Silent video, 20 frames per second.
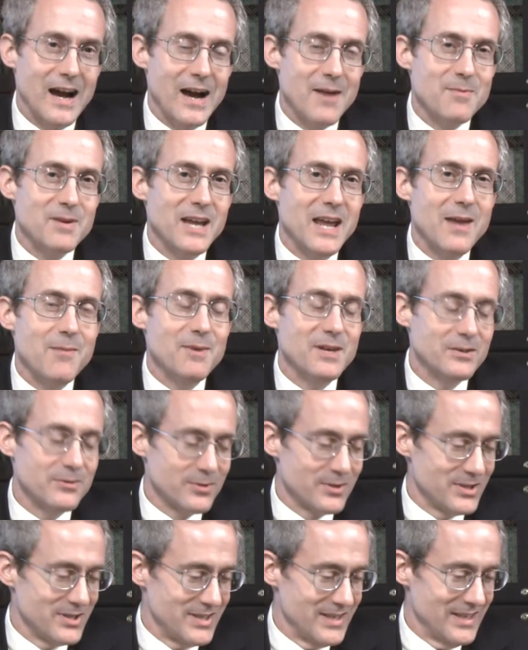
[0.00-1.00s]
I became
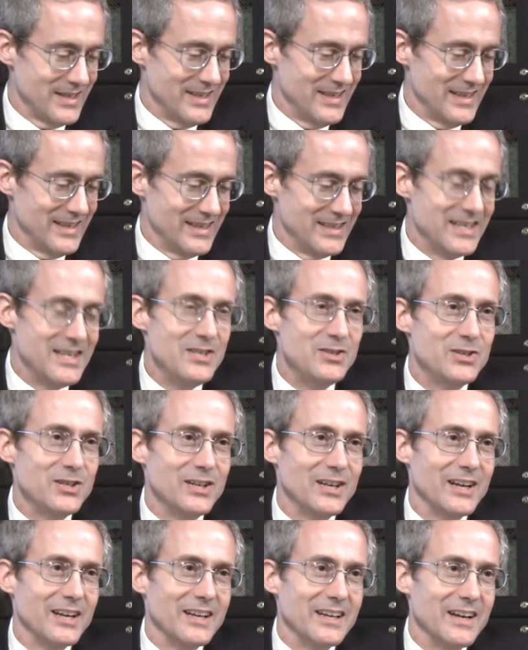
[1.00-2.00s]
interested in
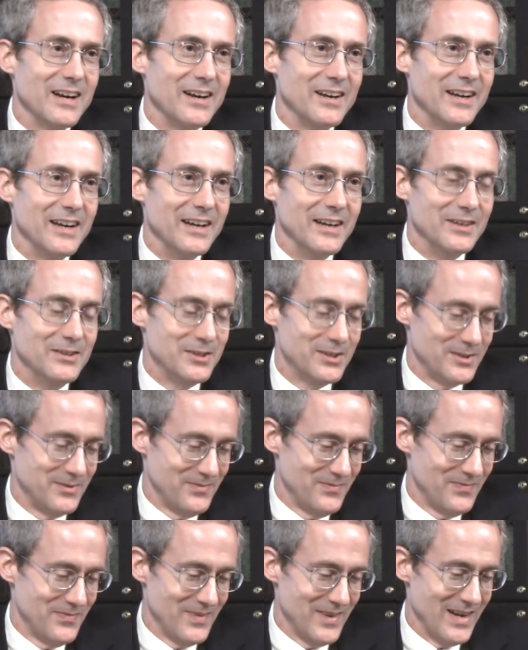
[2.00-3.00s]
teaching at a young age.
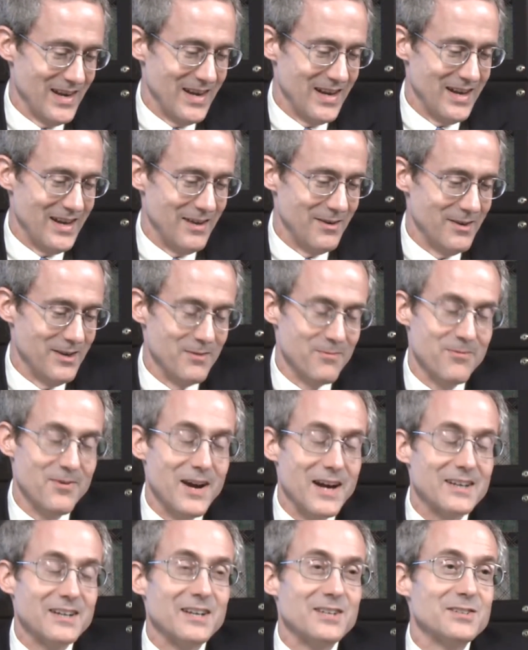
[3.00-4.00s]
In
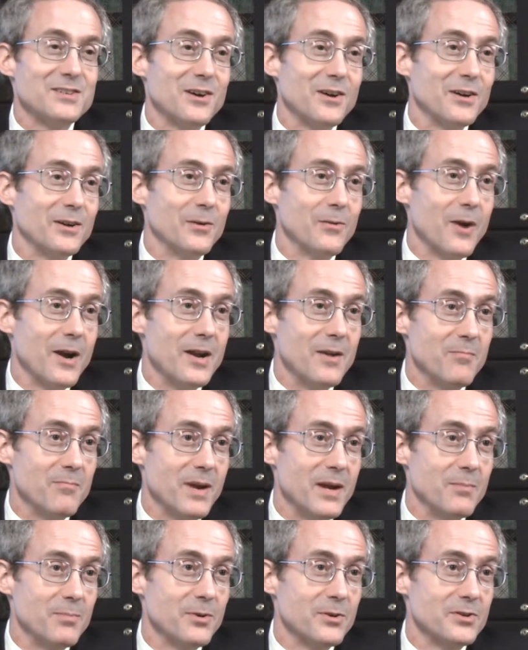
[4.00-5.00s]
fact, I started grading
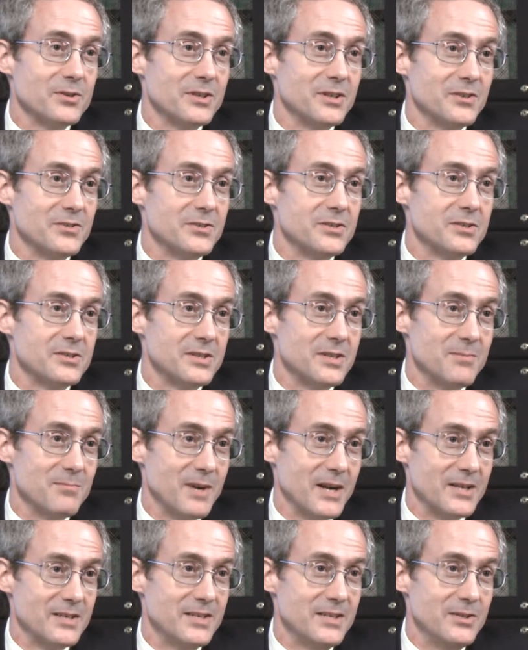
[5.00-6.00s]
papers and assisting
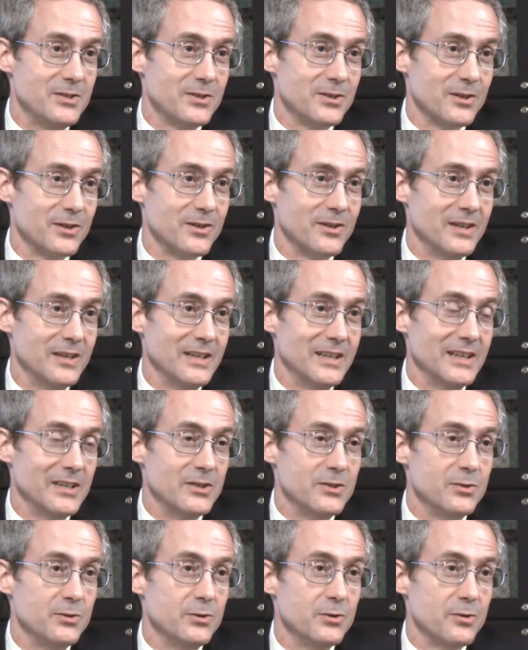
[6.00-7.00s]
my teacher
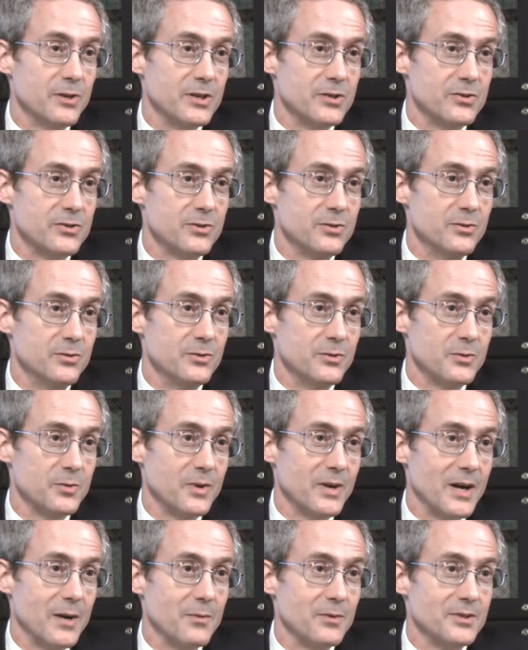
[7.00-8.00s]
in tutoring students
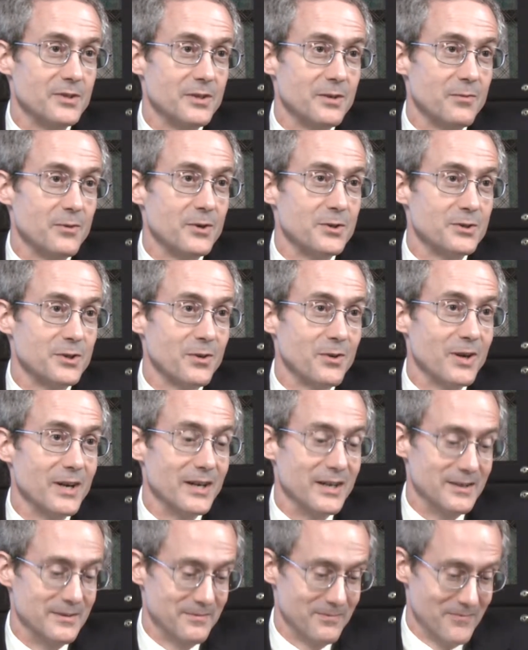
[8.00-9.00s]
when I was in the first
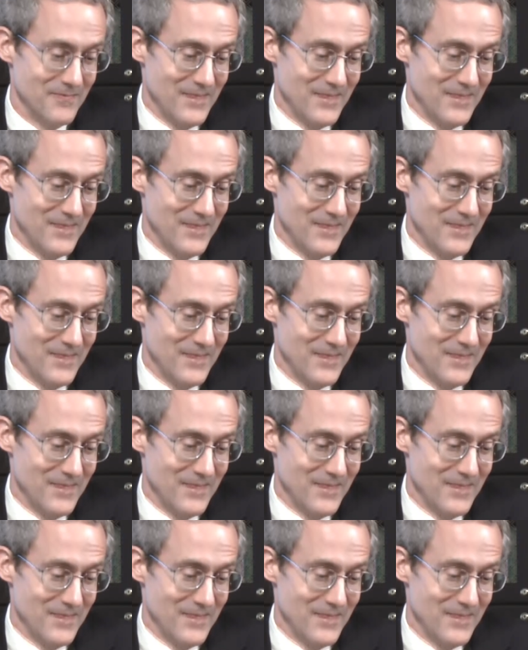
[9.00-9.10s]
grade.